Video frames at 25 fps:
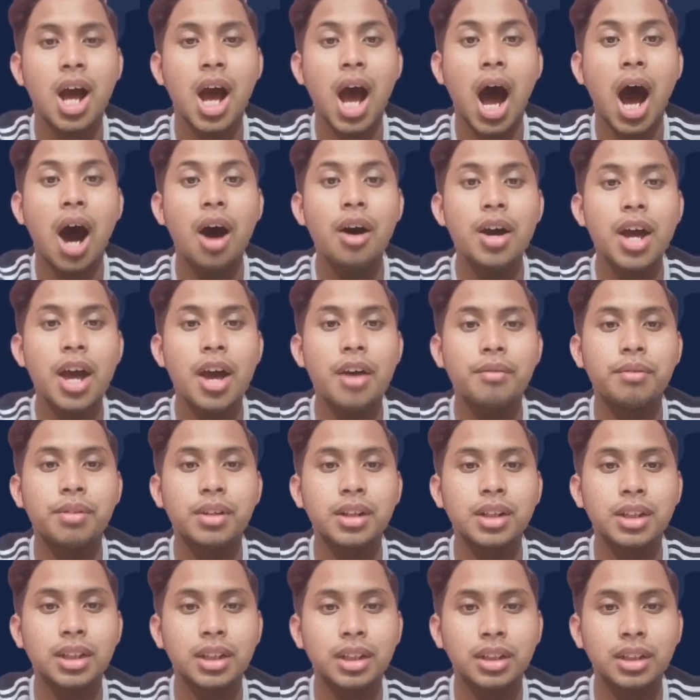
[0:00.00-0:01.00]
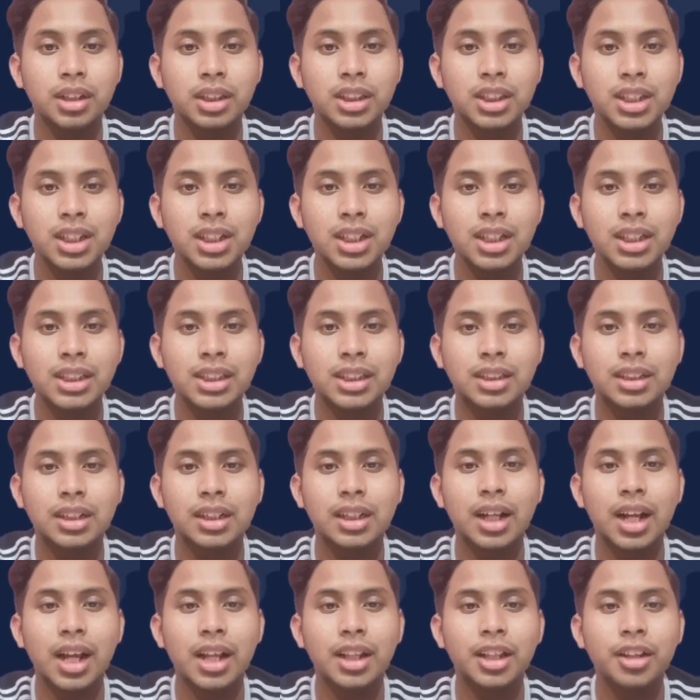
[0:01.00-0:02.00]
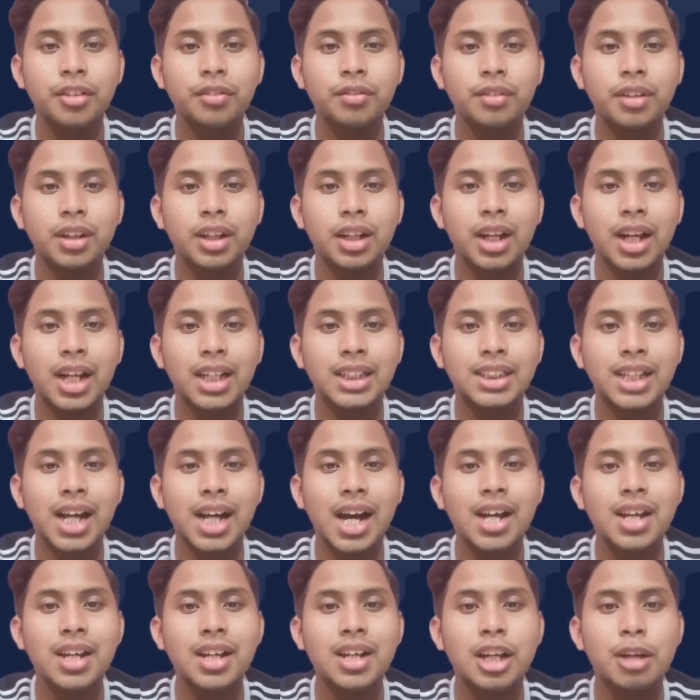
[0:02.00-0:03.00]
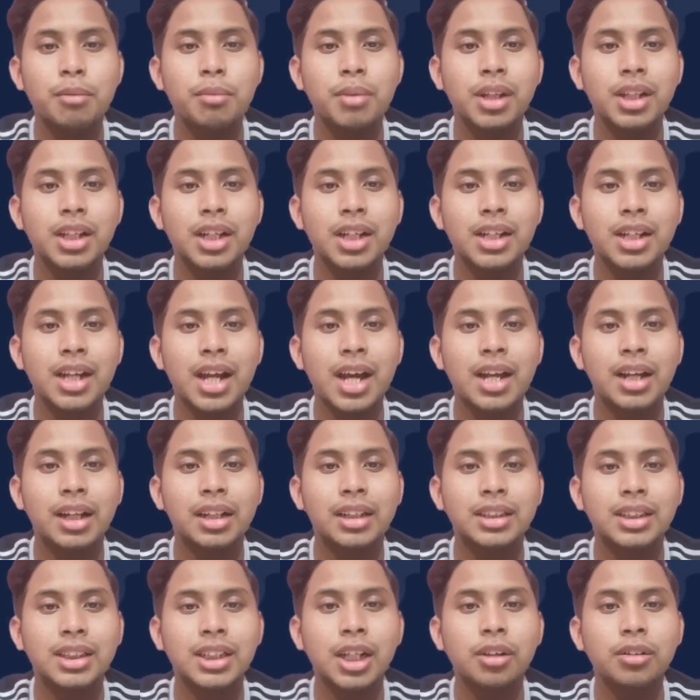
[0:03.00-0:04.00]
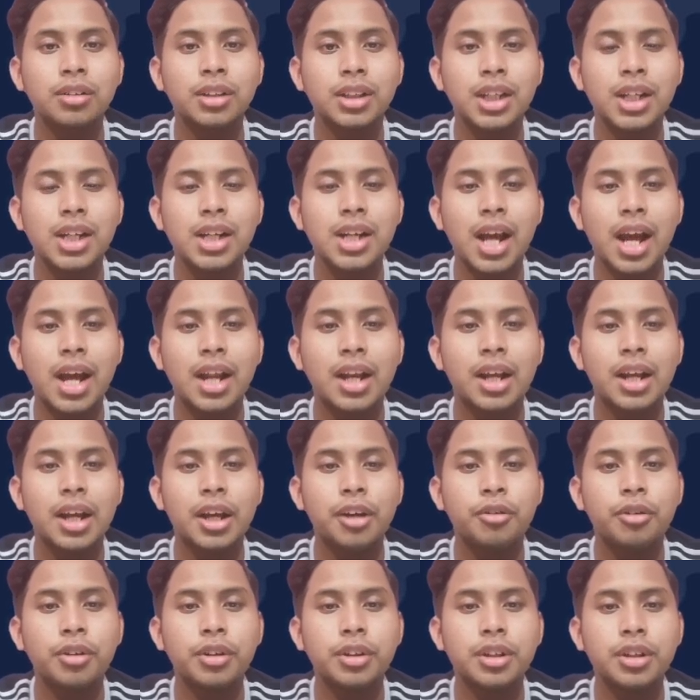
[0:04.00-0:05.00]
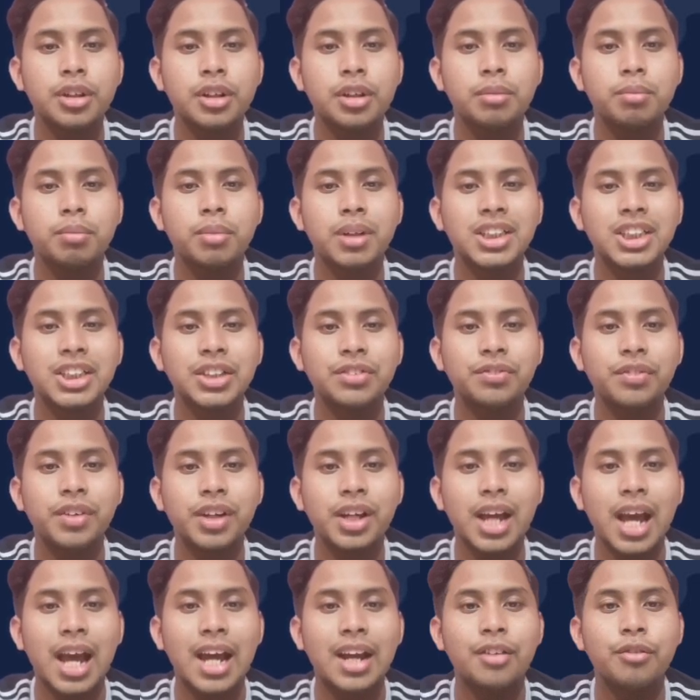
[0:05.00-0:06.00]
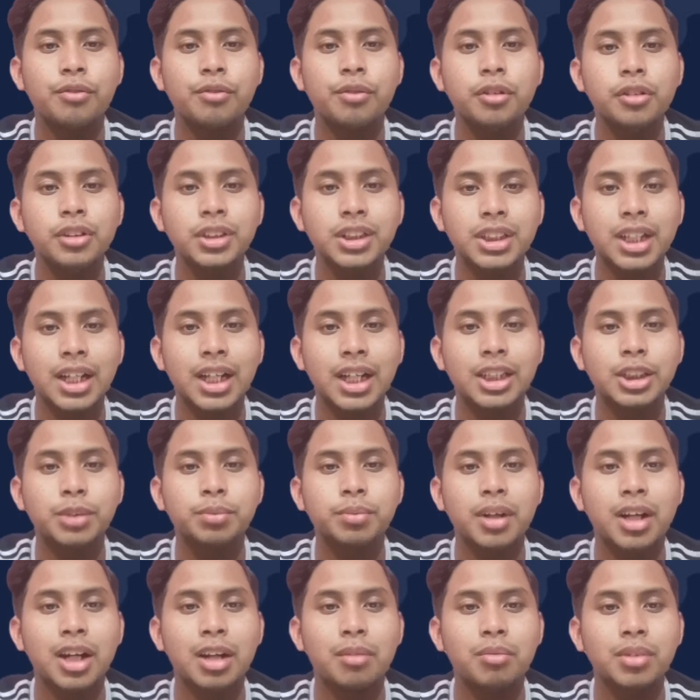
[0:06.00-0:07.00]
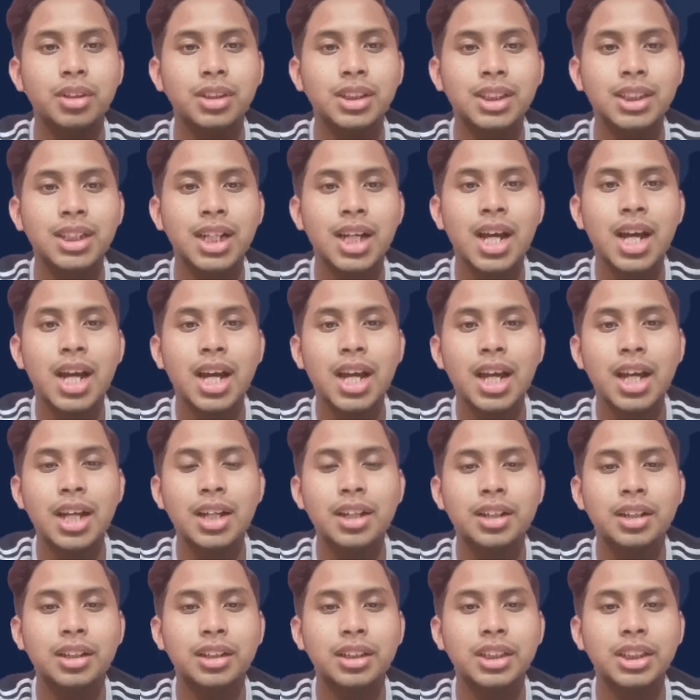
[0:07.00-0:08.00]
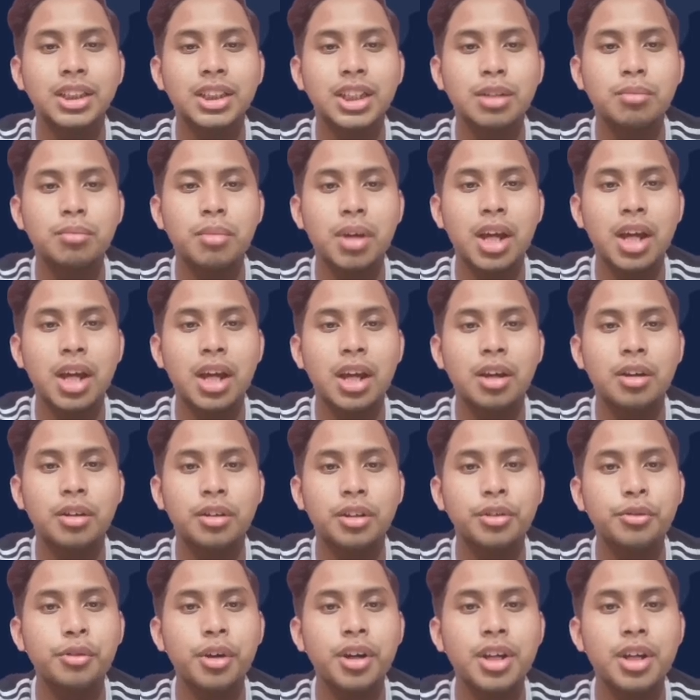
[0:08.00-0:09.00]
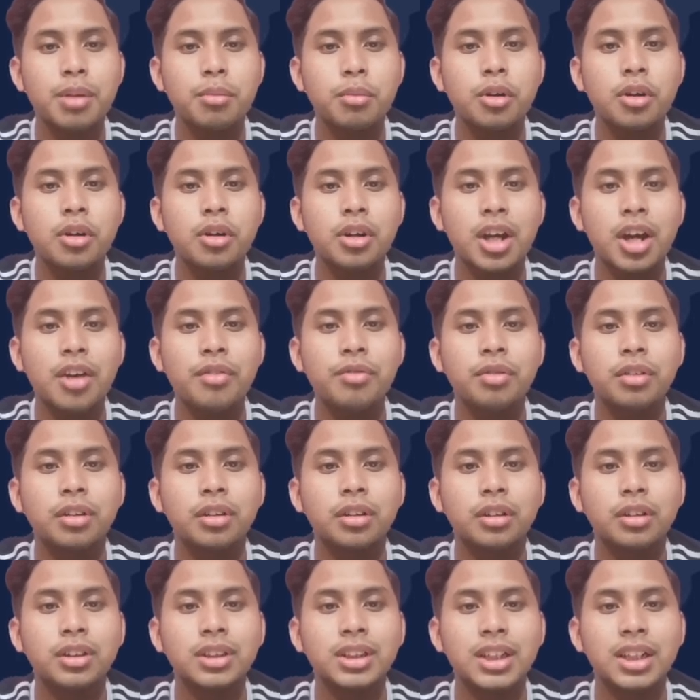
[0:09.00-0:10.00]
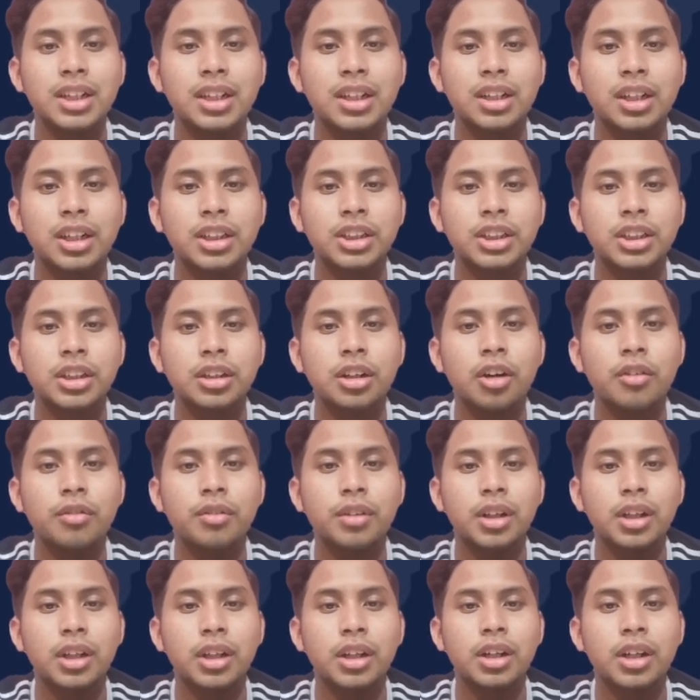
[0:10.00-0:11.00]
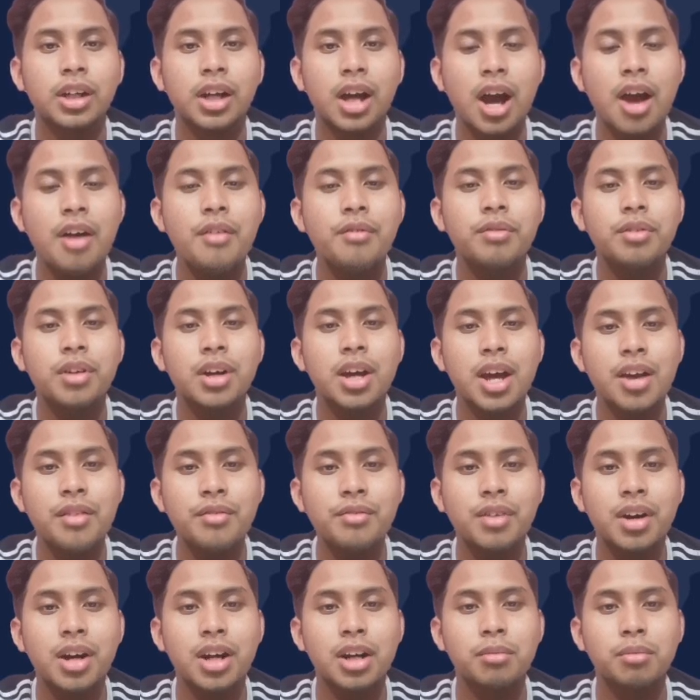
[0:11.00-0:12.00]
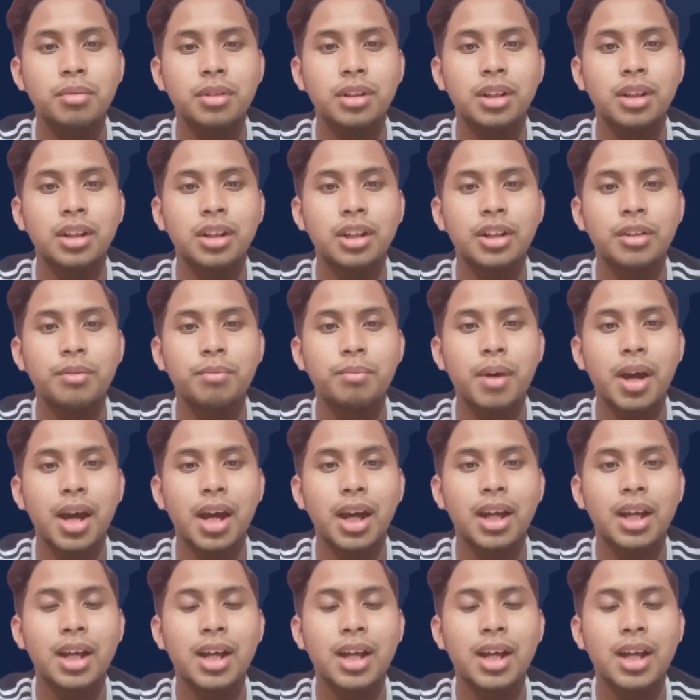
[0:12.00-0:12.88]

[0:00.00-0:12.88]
However, the region is relatively less iron limited than the Southern and Equatorial Pacific, and future experiments in the region may require more careful consideration of the environmental impact.